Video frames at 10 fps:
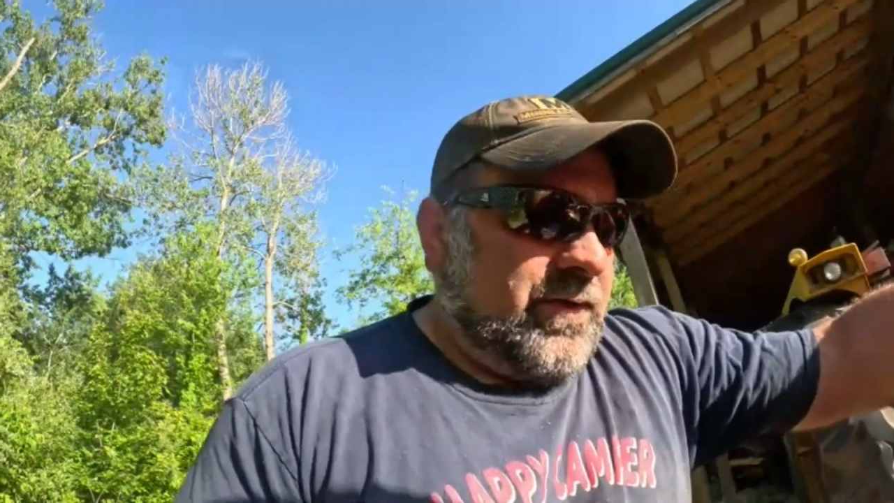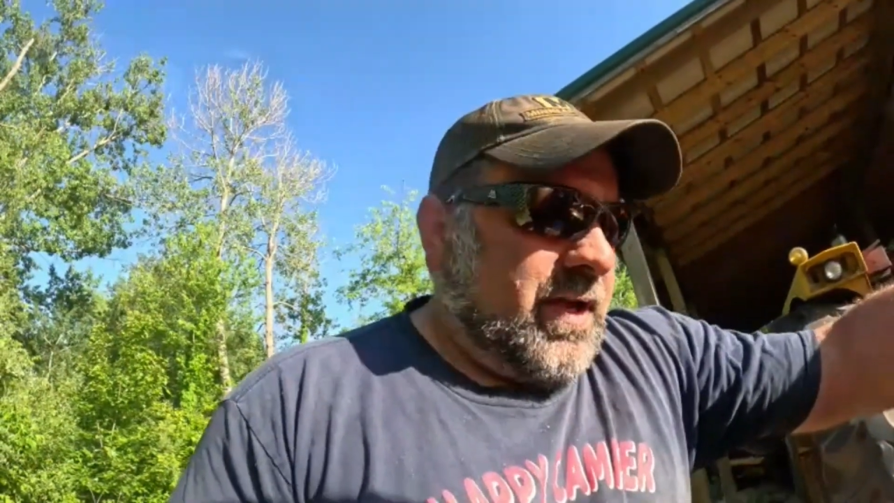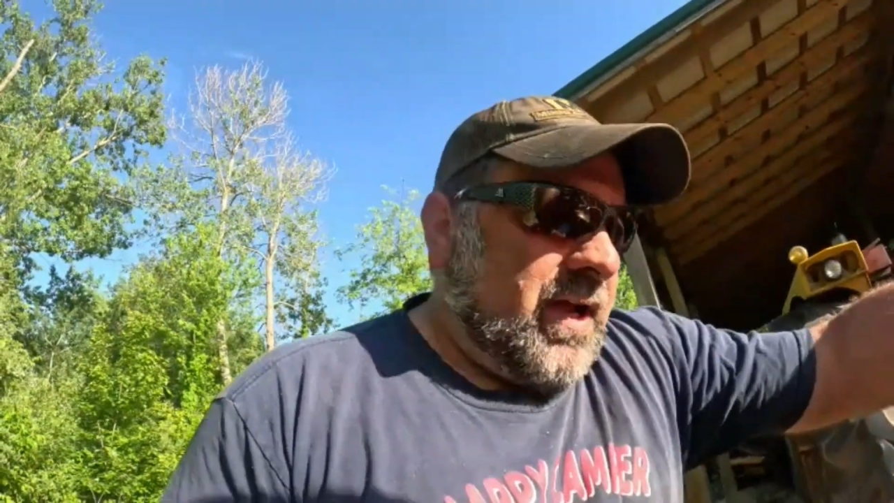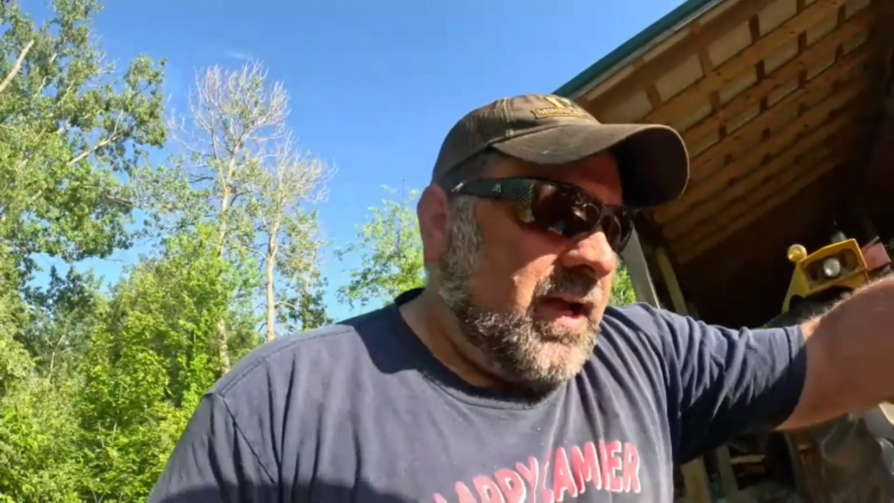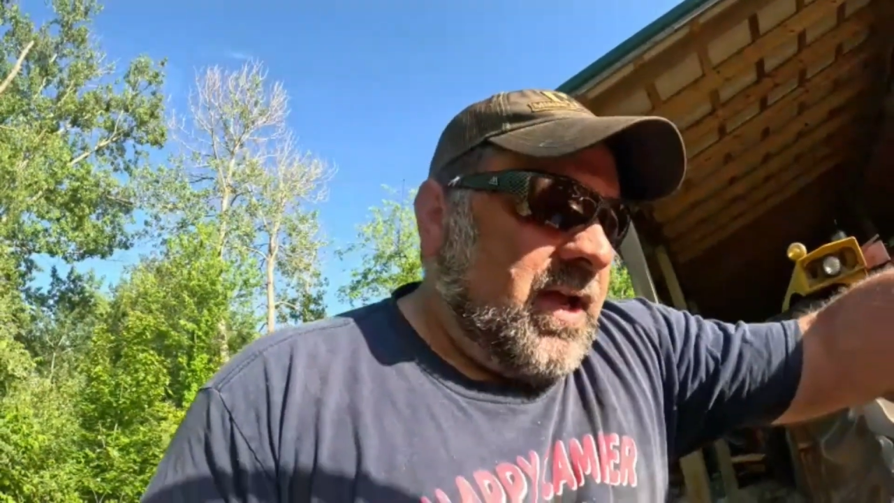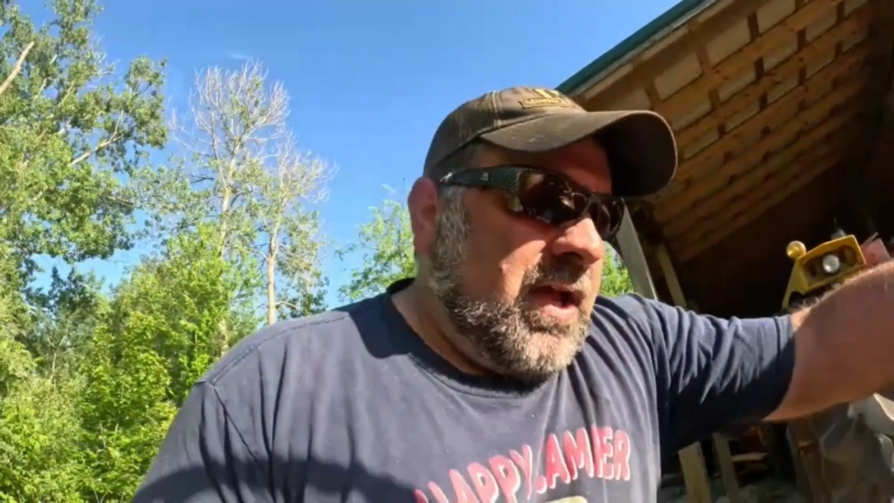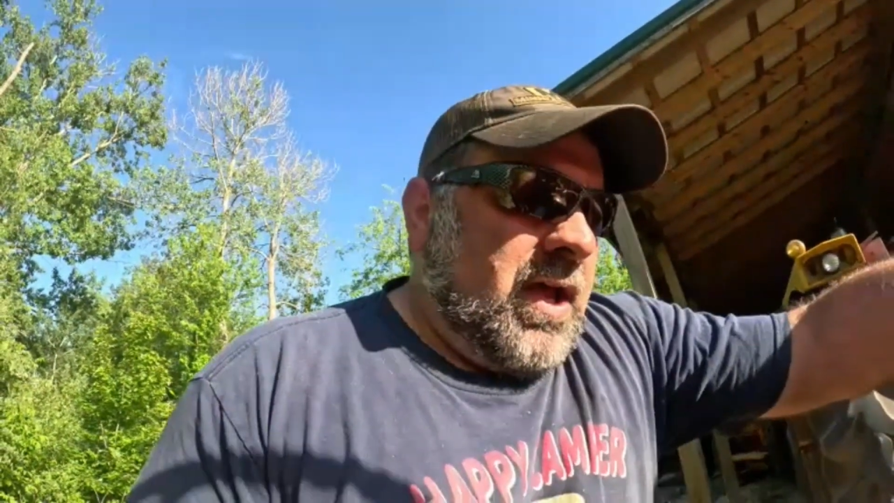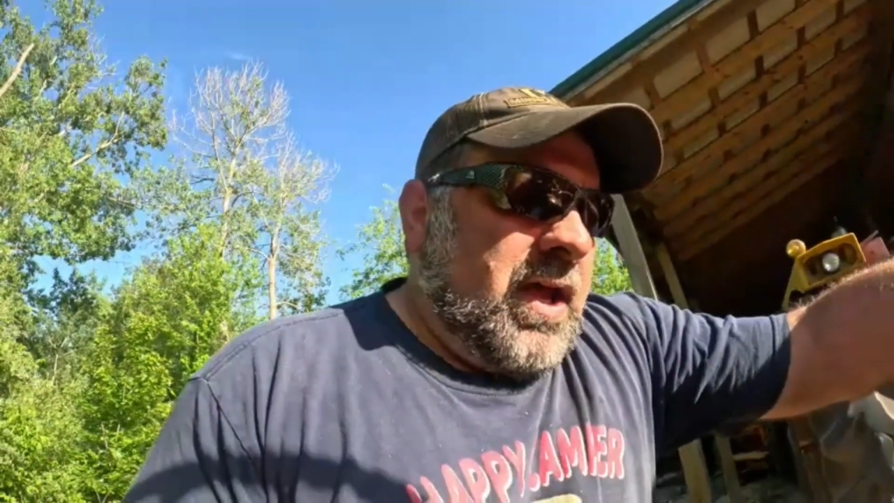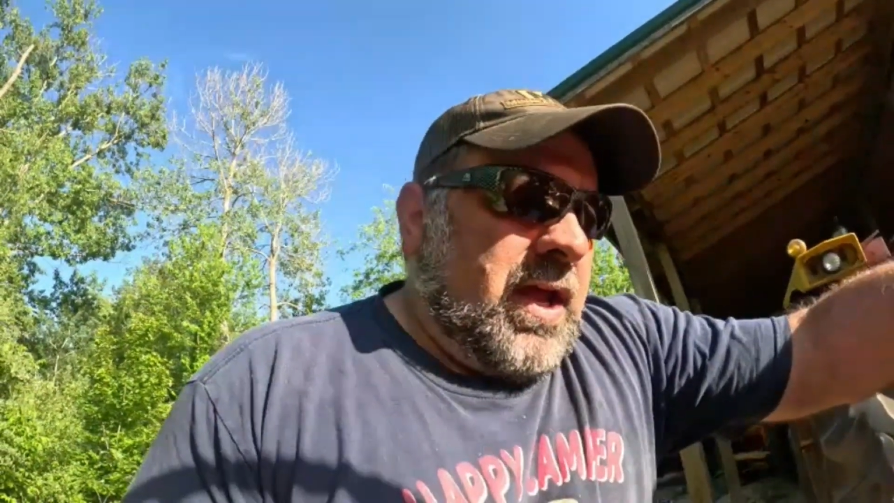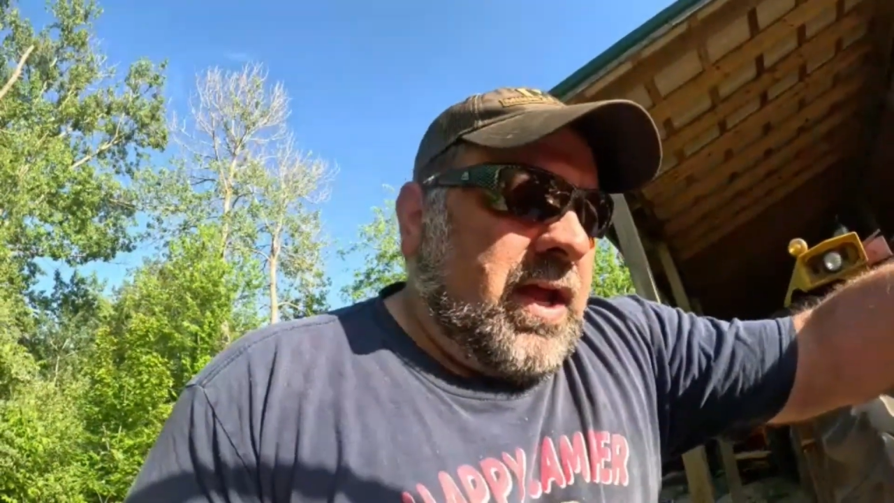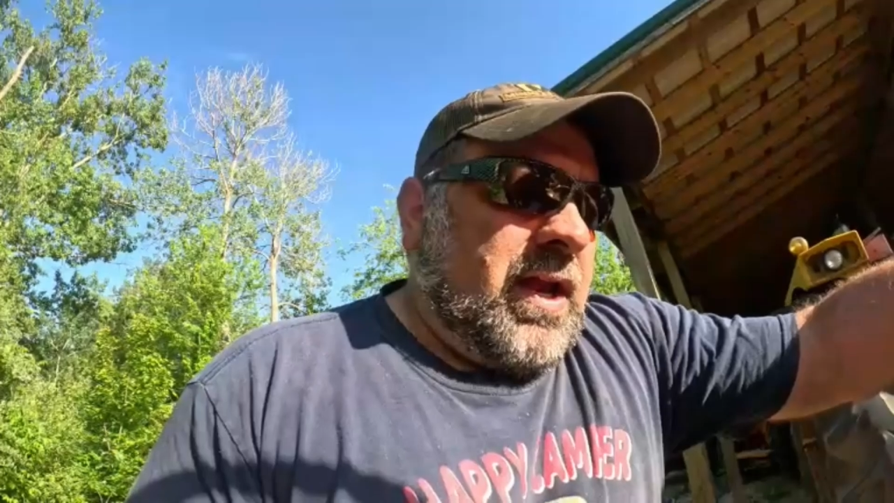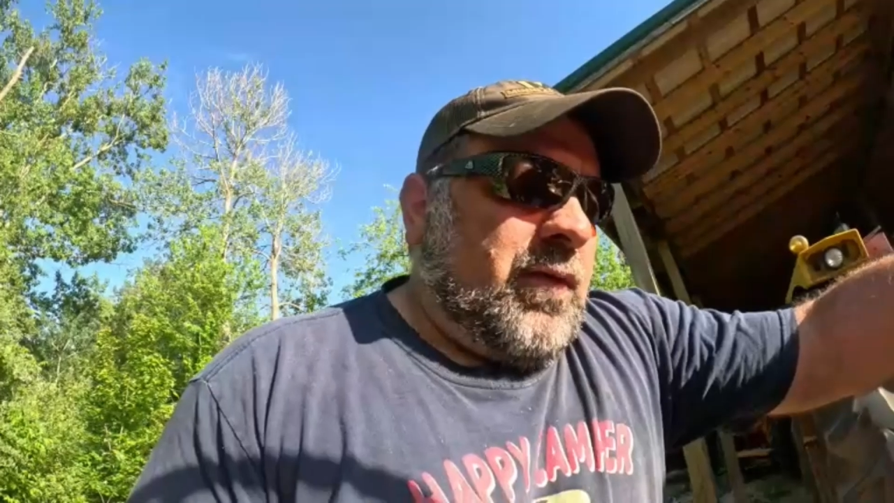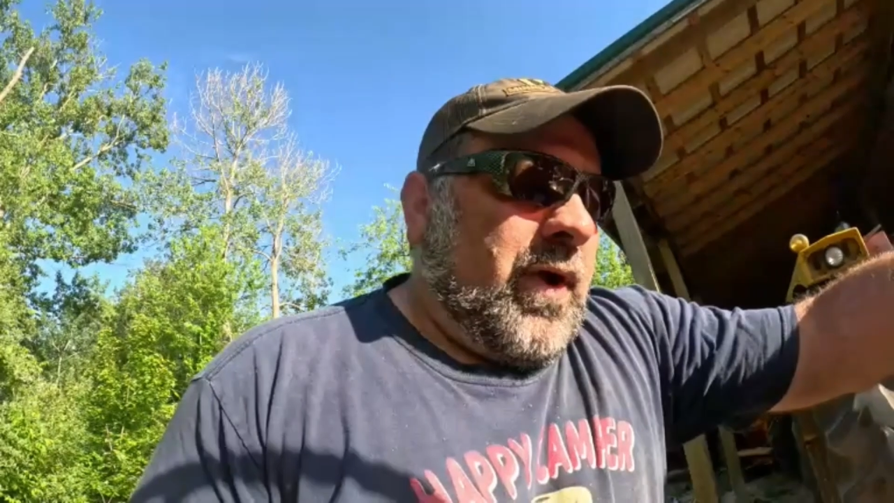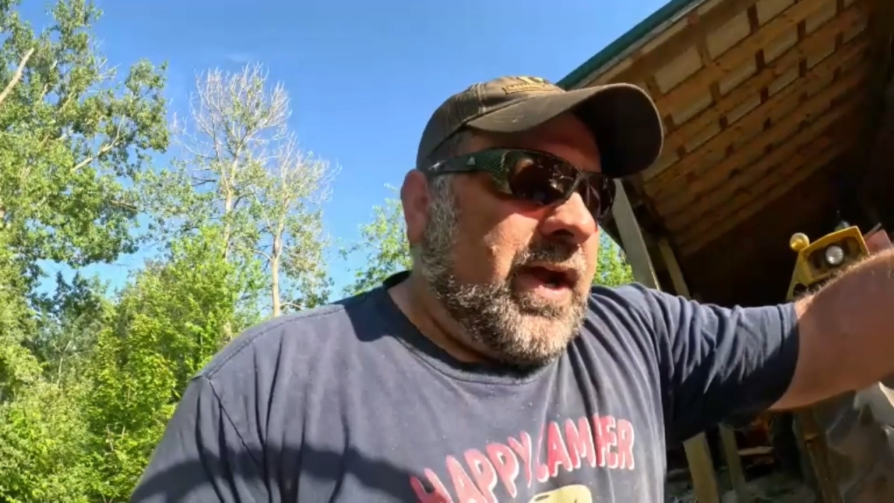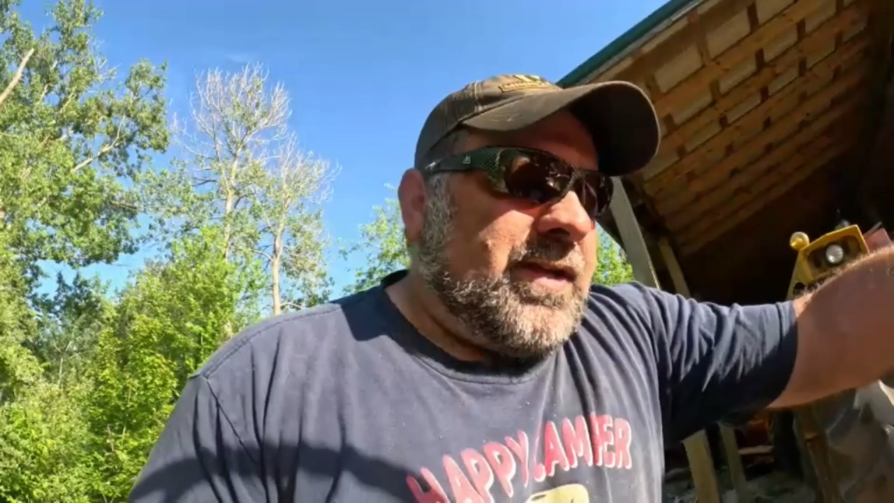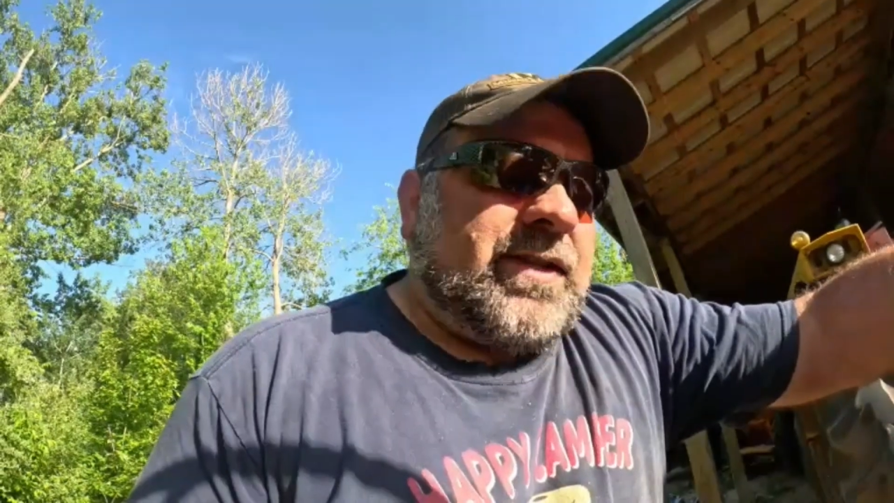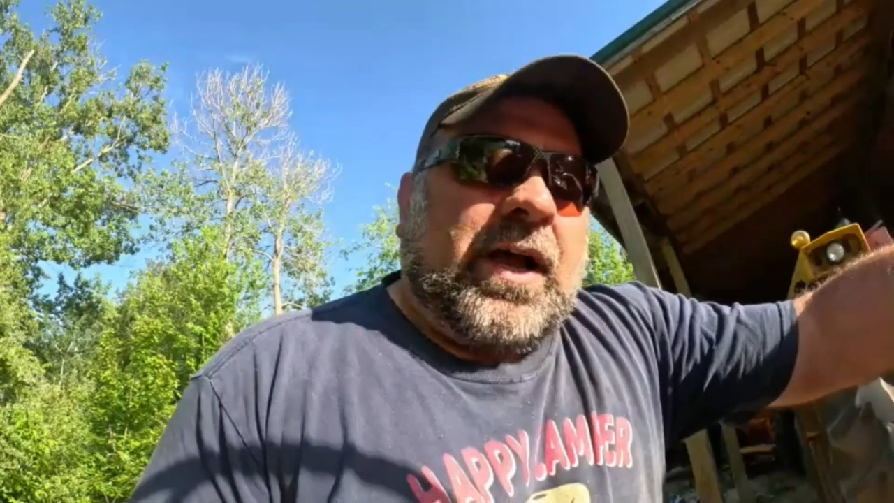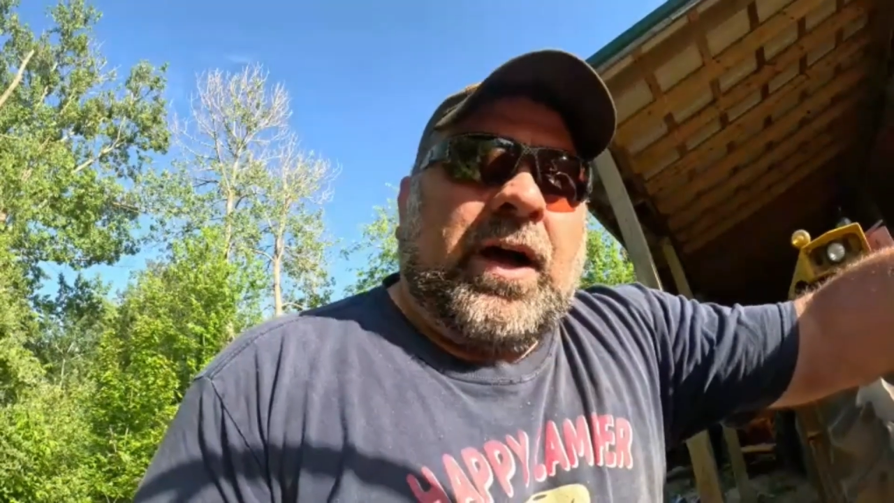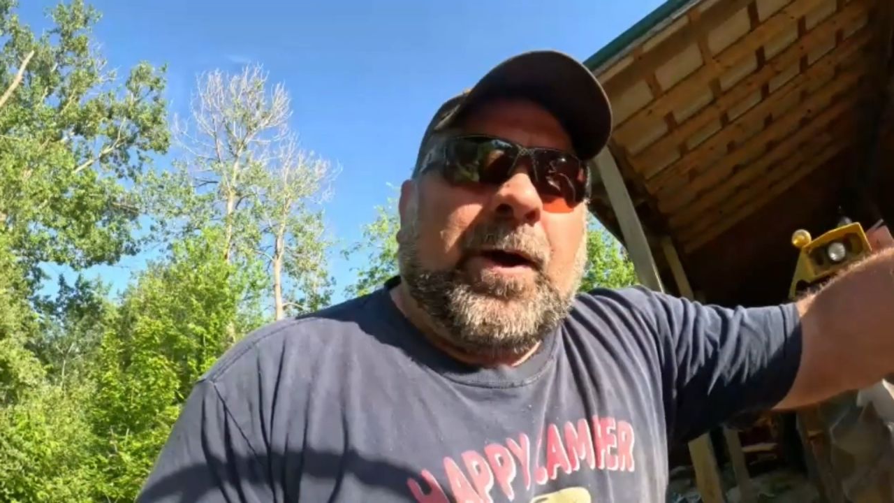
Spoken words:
for that. Anyways,